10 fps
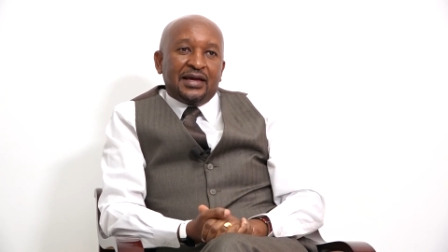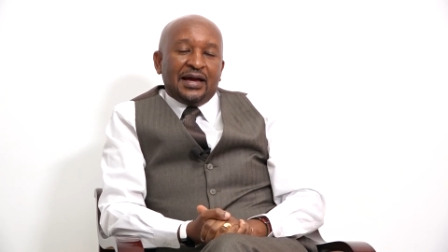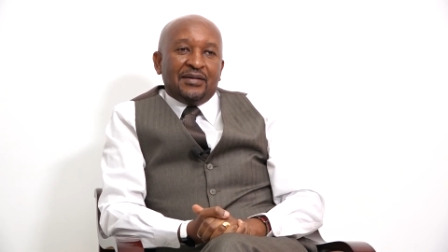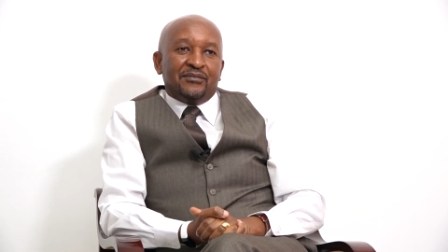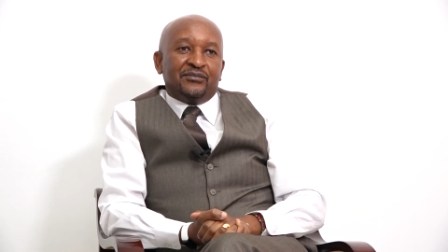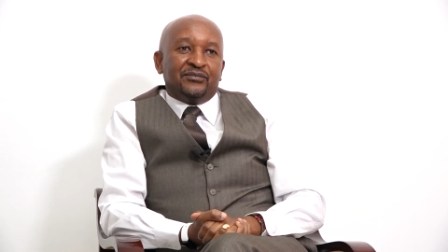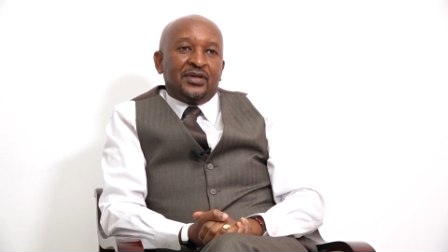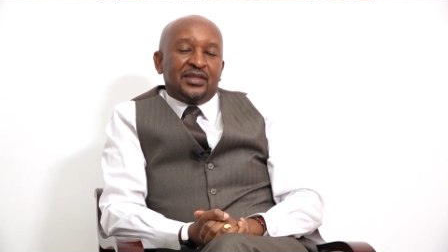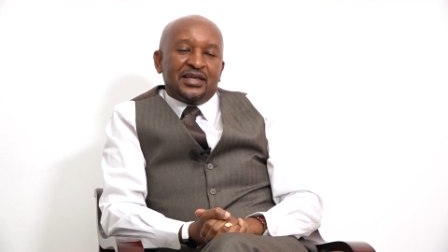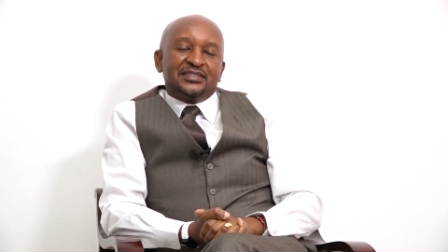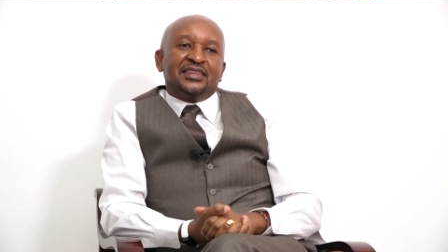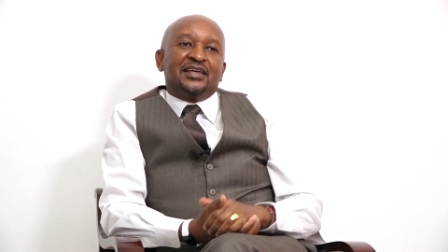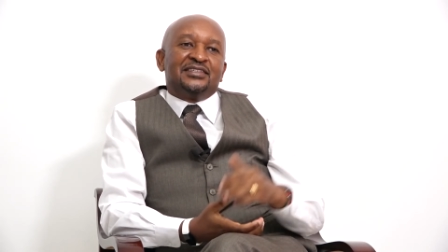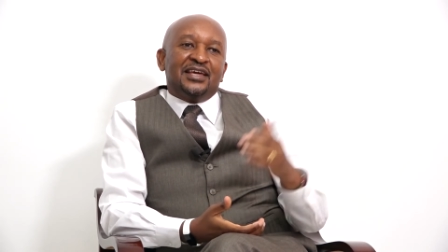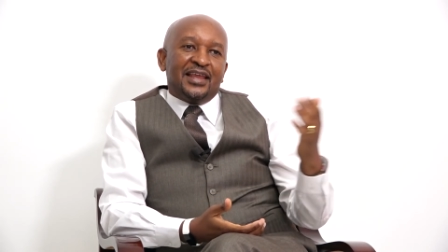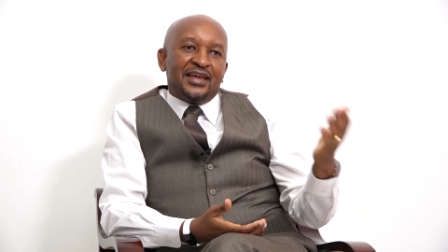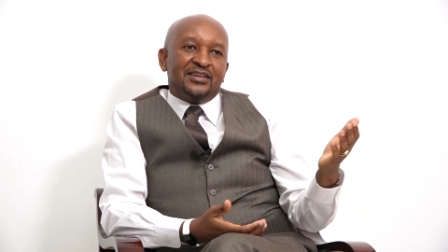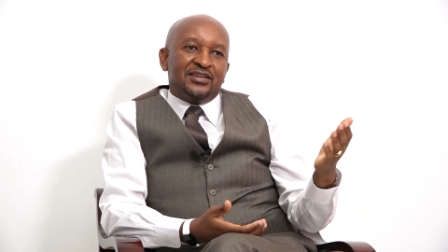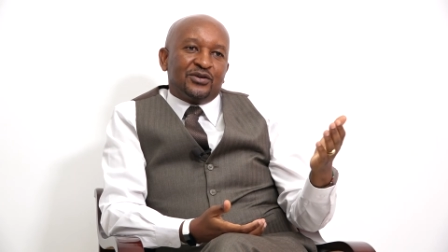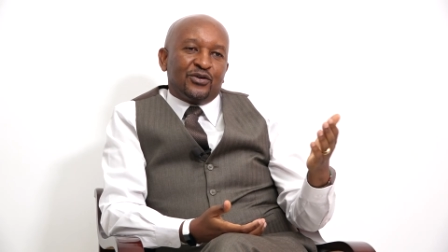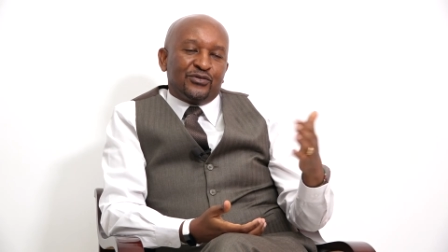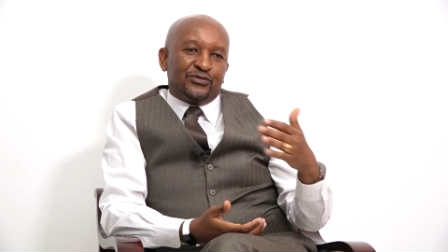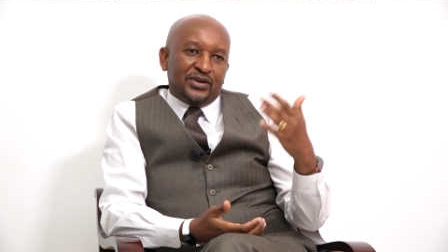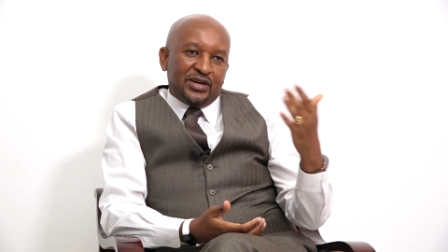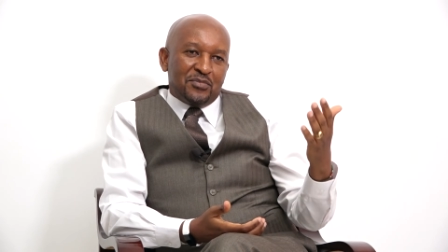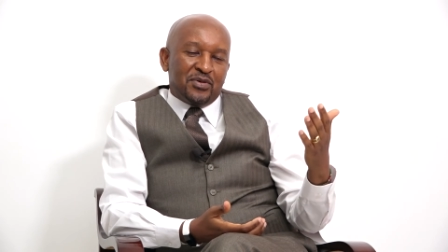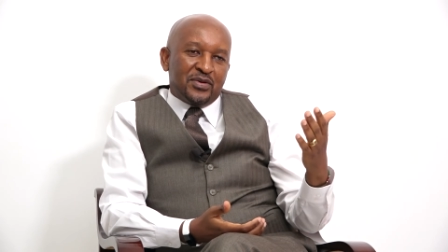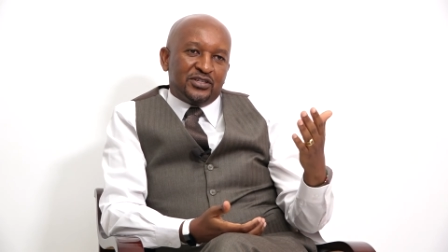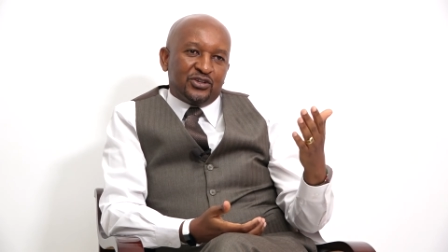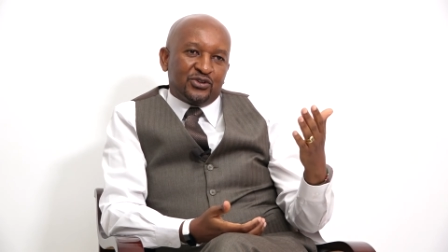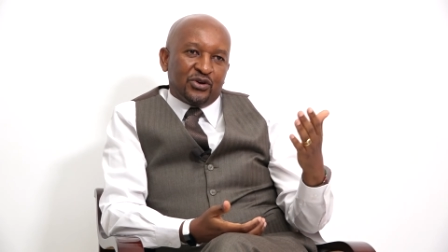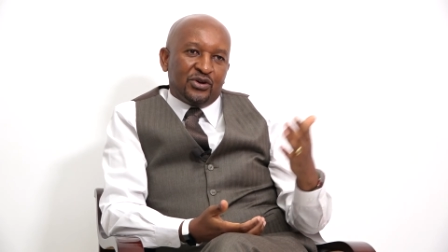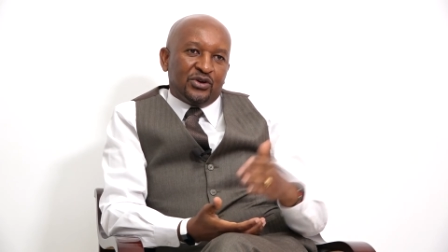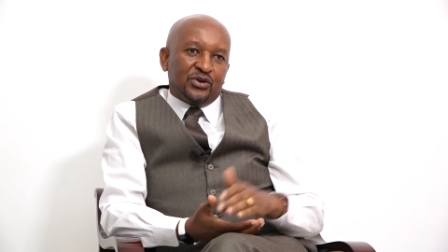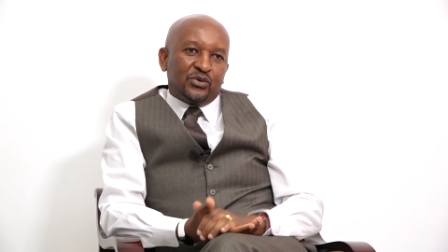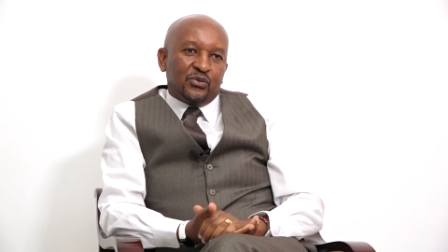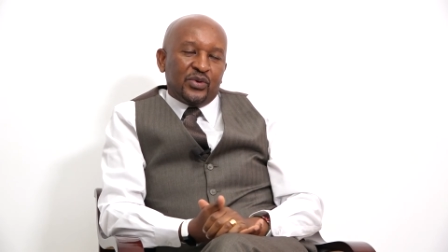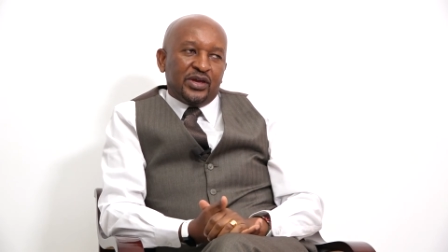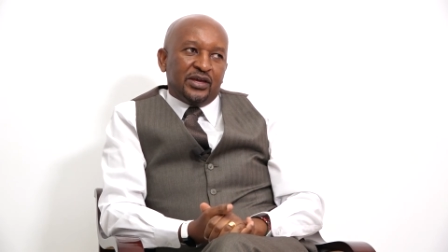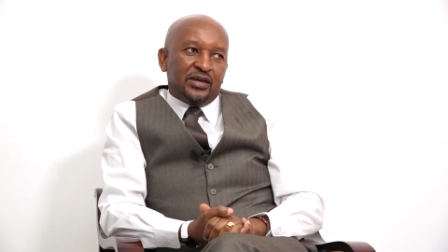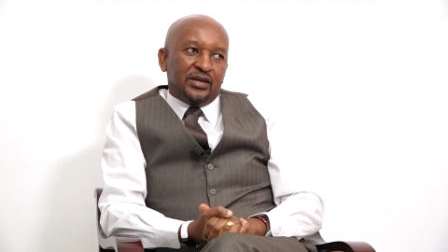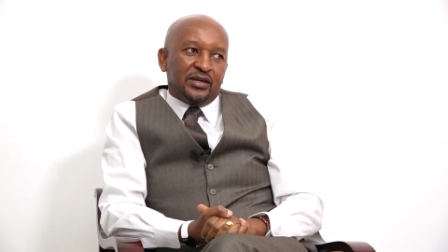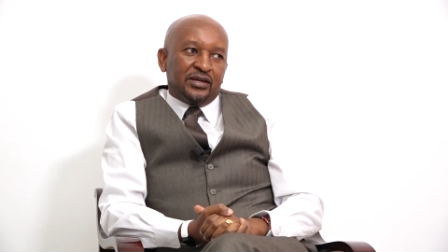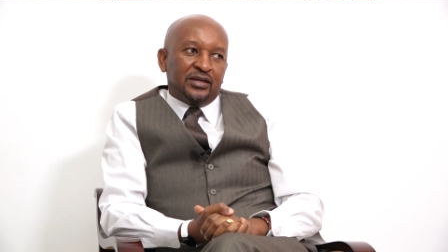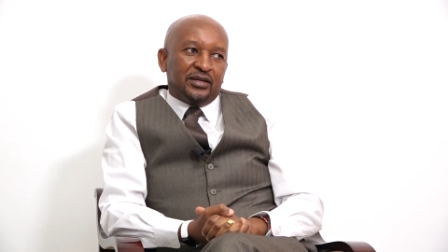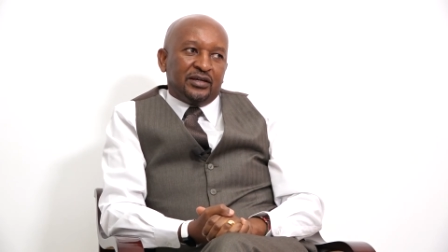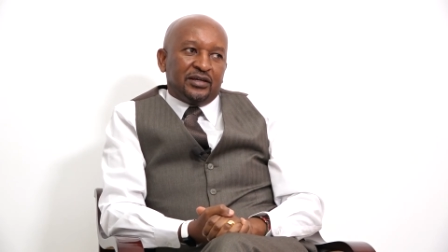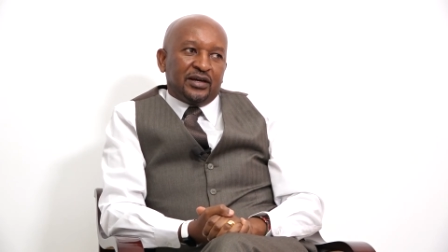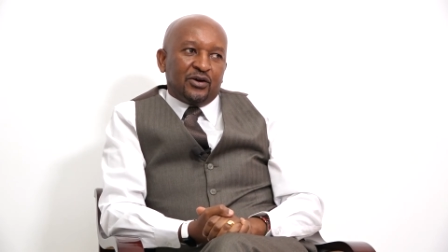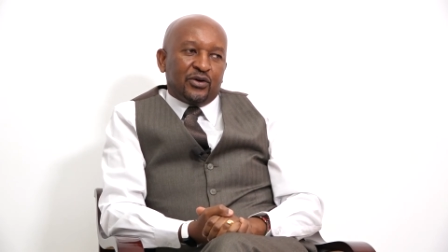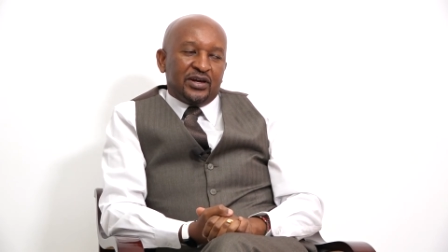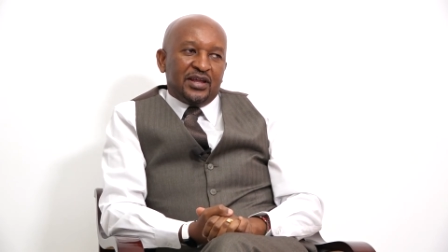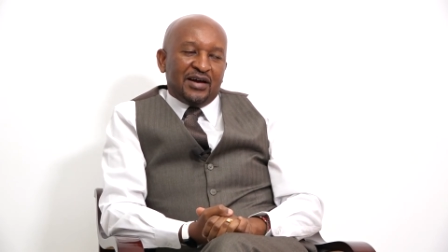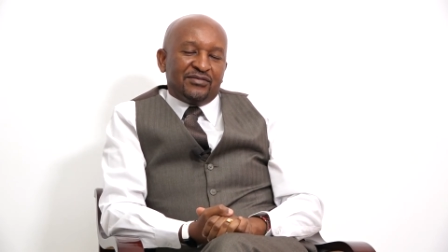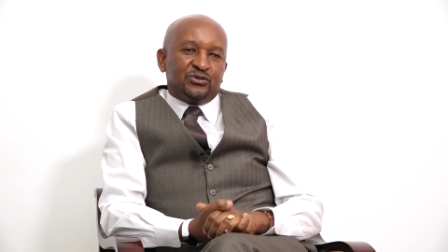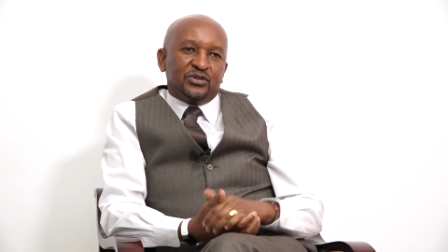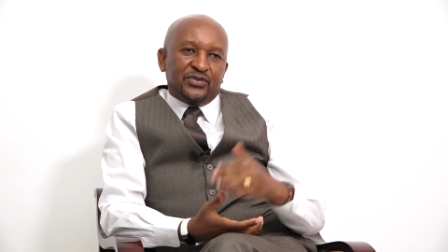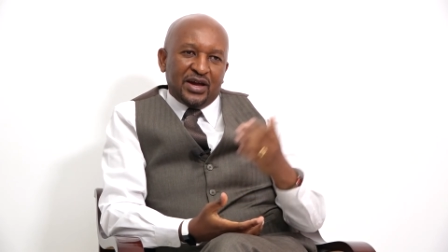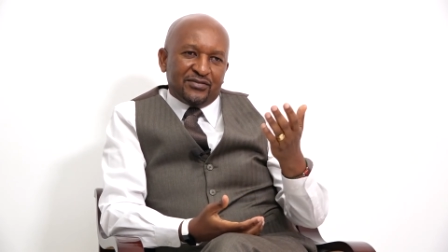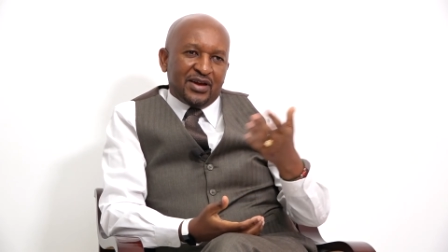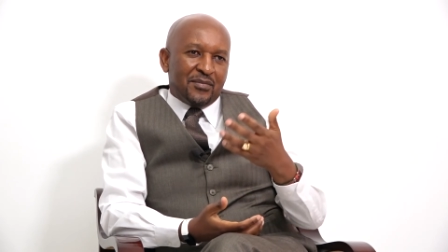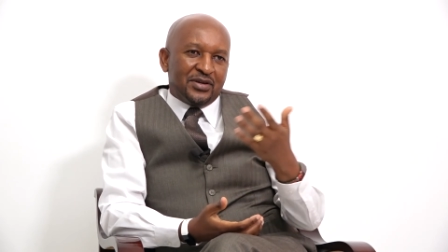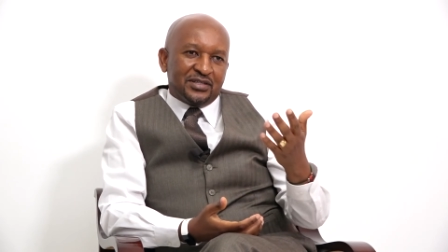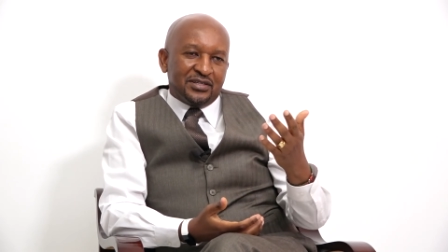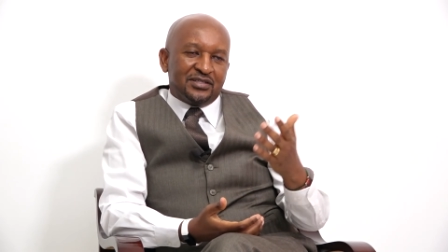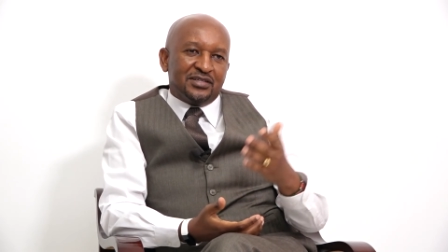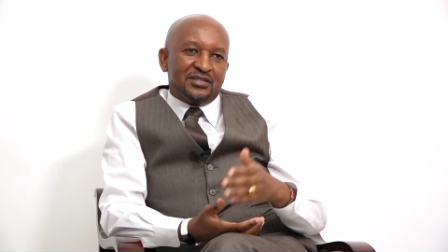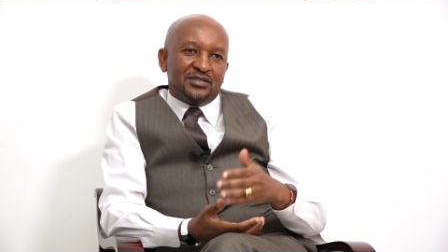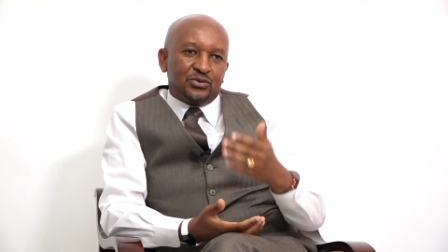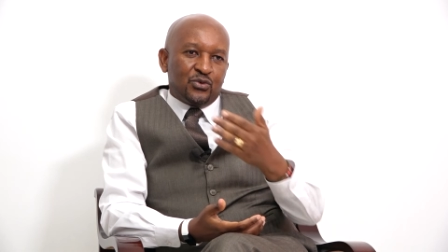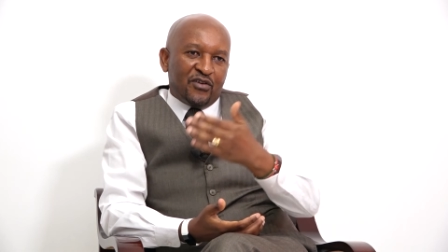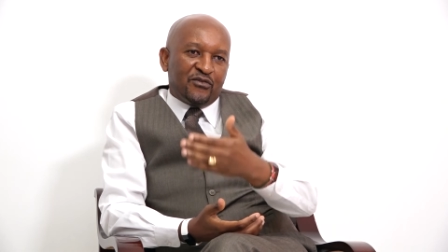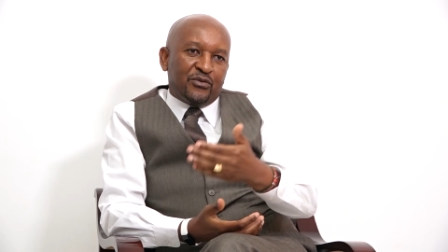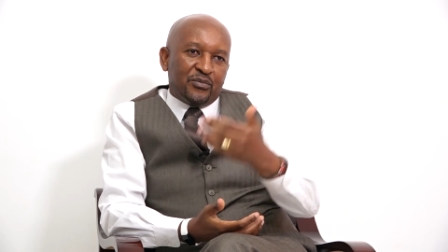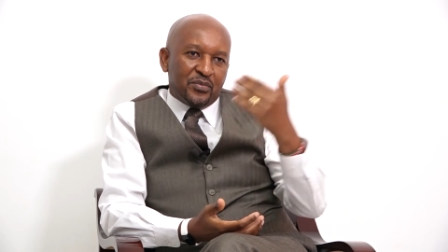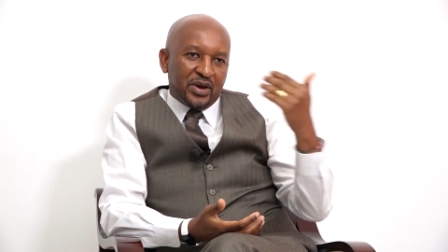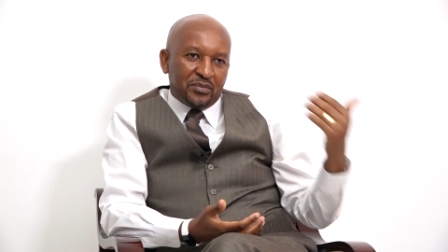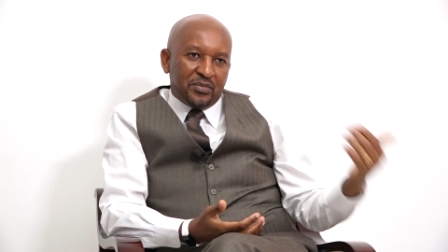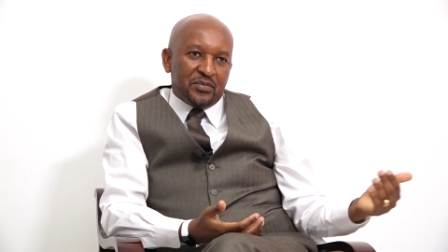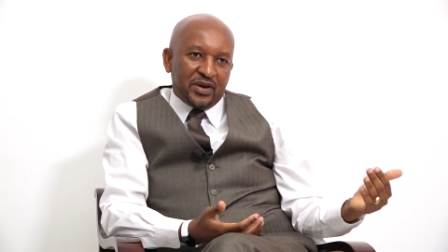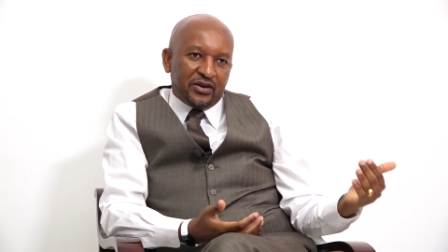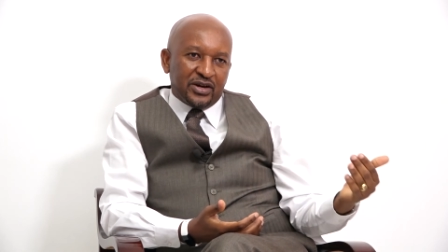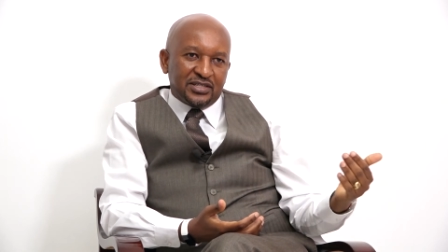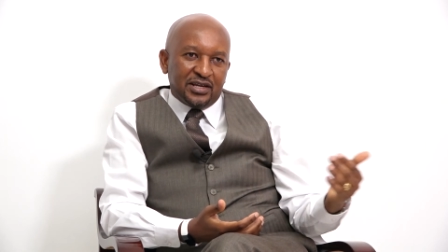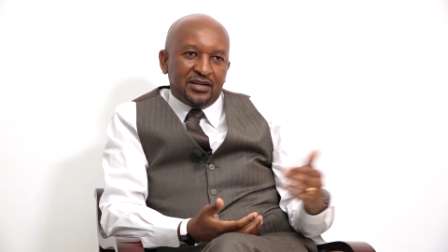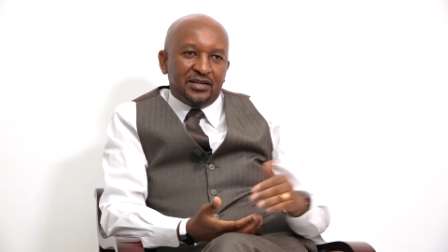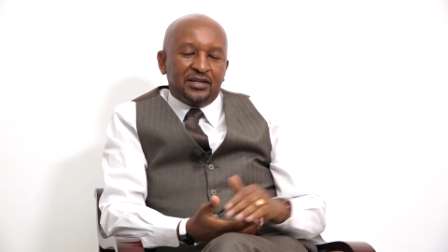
That's at the tail end of implementation. We already have 25 government agencies who have been migrated.